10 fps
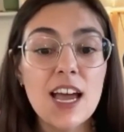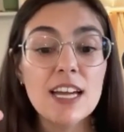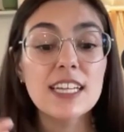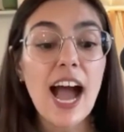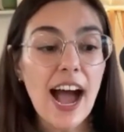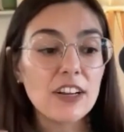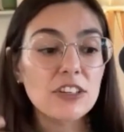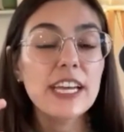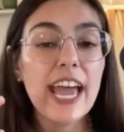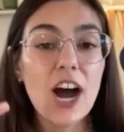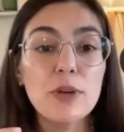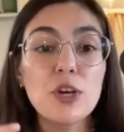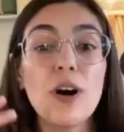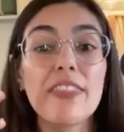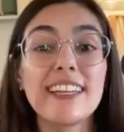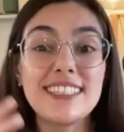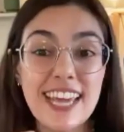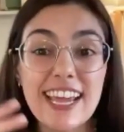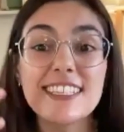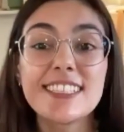to actually help you on the
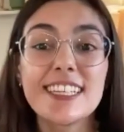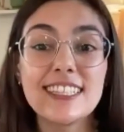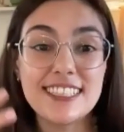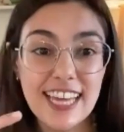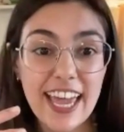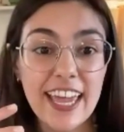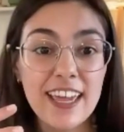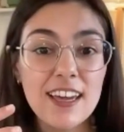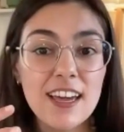day to day